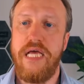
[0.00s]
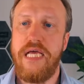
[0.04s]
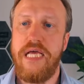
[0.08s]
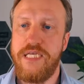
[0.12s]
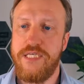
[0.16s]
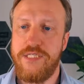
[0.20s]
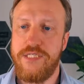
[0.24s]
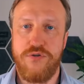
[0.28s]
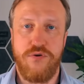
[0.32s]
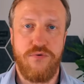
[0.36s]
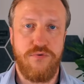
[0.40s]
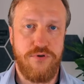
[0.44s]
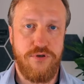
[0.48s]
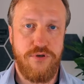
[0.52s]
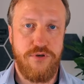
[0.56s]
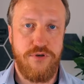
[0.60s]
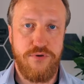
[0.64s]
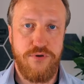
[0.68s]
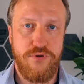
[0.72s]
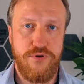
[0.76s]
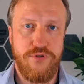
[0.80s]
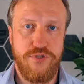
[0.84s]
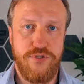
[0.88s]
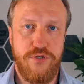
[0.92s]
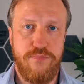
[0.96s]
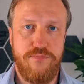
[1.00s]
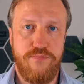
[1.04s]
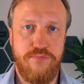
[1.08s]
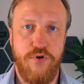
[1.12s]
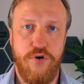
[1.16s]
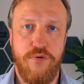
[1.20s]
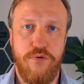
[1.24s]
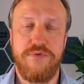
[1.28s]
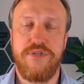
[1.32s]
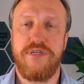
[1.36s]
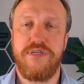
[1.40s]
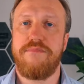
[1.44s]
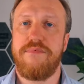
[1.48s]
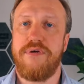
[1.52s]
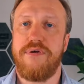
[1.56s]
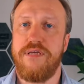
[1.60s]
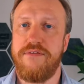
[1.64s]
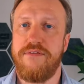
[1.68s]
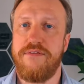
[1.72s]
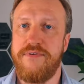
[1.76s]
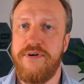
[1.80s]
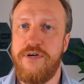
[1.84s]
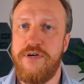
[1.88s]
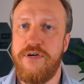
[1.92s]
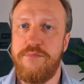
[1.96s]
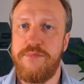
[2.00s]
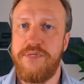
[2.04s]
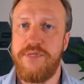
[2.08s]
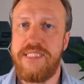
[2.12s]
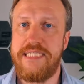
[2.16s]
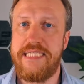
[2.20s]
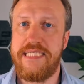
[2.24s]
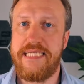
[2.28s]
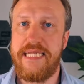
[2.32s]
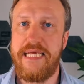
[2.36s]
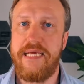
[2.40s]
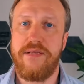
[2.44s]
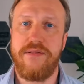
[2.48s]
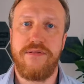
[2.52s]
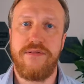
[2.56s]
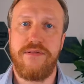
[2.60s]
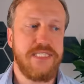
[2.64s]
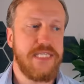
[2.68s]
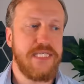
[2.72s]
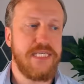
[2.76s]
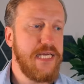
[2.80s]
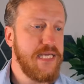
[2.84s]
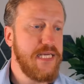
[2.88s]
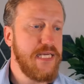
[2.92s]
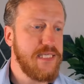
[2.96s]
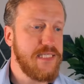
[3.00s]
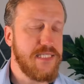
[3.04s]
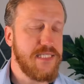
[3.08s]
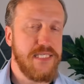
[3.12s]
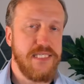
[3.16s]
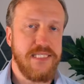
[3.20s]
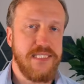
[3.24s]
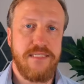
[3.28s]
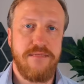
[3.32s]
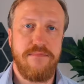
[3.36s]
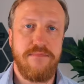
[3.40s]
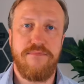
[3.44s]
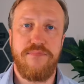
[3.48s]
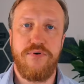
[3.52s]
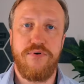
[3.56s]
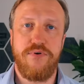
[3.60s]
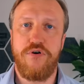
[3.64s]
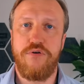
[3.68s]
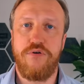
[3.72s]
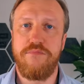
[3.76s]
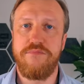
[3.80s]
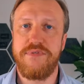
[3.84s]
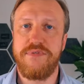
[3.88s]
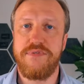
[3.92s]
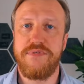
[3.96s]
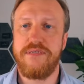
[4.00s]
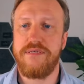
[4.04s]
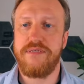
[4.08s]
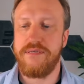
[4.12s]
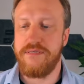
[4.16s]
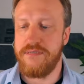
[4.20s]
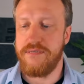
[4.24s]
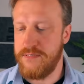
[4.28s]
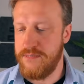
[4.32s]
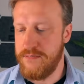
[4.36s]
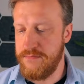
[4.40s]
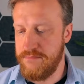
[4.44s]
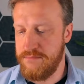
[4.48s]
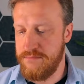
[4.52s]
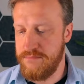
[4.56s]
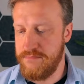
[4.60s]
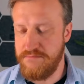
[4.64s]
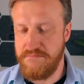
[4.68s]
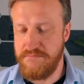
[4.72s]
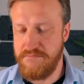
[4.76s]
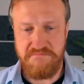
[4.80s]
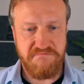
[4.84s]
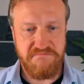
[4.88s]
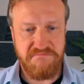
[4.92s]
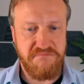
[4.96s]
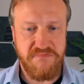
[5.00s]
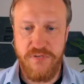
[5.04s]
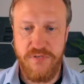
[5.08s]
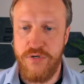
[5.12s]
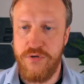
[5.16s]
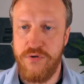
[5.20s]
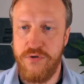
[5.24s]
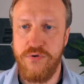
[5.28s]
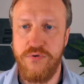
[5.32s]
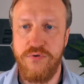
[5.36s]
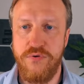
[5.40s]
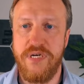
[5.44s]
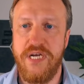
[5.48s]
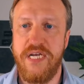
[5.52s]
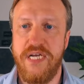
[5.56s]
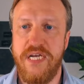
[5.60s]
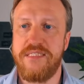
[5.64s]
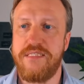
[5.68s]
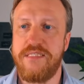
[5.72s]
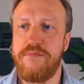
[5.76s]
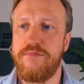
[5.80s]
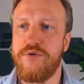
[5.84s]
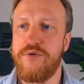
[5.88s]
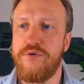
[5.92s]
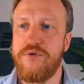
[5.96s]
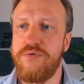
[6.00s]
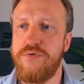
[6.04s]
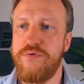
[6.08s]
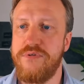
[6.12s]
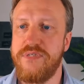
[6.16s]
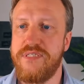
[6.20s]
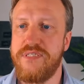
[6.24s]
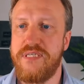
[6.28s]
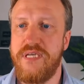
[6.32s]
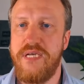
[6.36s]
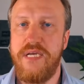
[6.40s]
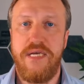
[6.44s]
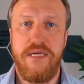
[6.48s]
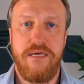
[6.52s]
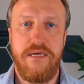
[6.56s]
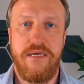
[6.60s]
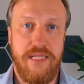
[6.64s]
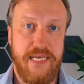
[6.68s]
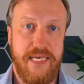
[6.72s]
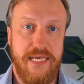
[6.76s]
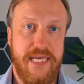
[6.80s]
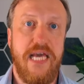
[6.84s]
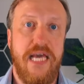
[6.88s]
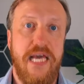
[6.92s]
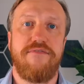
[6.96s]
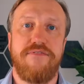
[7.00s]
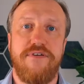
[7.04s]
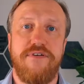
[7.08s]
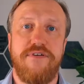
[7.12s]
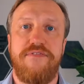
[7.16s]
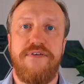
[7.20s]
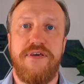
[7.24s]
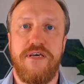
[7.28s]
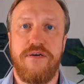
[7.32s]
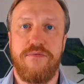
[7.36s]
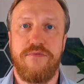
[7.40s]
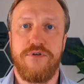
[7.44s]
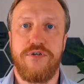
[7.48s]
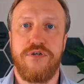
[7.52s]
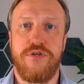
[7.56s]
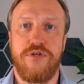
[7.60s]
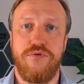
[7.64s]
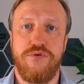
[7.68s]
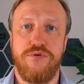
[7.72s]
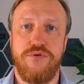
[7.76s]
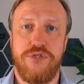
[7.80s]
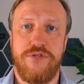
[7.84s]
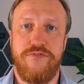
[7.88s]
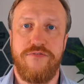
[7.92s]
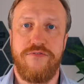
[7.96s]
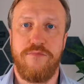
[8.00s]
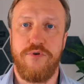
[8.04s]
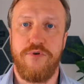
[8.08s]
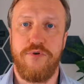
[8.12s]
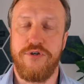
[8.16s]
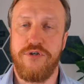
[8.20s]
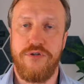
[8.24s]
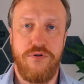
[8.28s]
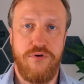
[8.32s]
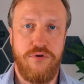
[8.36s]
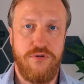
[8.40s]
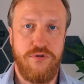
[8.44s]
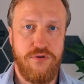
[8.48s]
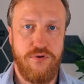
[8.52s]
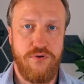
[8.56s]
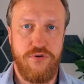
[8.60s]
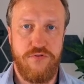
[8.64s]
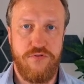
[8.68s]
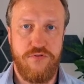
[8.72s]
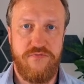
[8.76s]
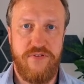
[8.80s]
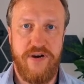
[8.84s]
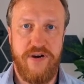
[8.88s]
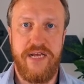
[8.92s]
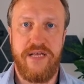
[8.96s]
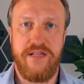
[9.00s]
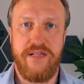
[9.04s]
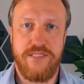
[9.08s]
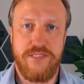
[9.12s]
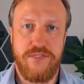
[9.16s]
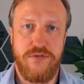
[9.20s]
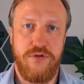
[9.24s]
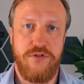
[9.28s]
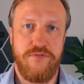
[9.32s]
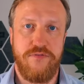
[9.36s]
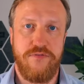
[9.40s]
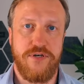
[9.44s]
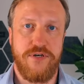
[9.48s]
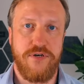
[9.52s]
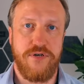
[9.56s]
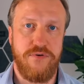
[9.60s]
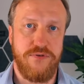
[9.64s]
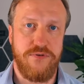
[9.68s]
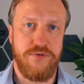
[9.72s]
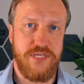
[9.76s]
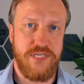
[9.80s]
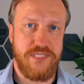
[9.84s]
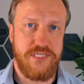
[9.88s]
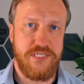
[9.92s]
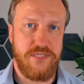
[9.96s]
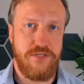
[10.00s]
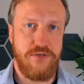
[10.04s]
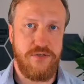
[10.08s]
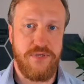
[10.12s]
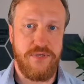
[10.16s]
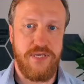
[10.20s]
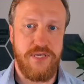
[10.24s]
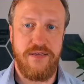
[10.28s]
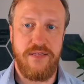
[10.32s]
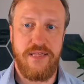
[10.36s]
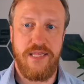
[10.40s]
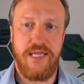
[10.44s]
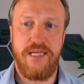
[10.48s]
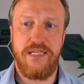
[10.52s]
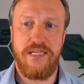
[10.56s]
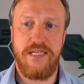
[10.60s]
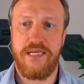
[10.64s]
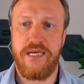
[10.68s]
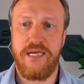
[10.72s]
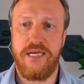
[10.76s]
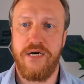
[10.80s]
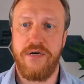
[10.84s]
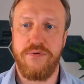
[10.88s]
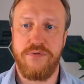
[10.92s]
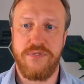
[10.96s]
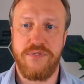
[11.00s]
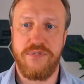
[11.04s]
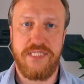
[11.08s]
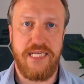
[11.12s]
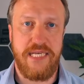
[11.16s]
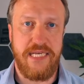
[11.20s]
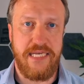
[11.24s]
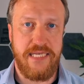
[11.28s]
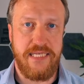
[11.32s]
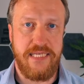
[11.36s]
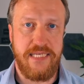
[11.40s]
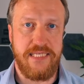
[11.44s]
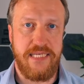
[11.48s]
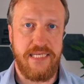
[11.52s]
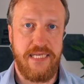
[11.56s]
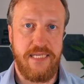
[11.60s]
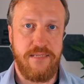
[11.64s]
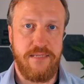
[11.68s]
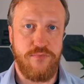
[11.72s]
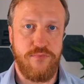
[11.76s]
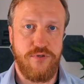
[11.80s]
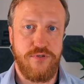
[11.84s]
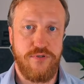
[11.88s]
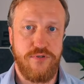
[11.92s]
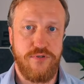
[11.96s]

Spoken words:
So your user prompt, environment details, system prompt, custom rules, like everything what goes to the model. All your files, all the context you give it counts as input.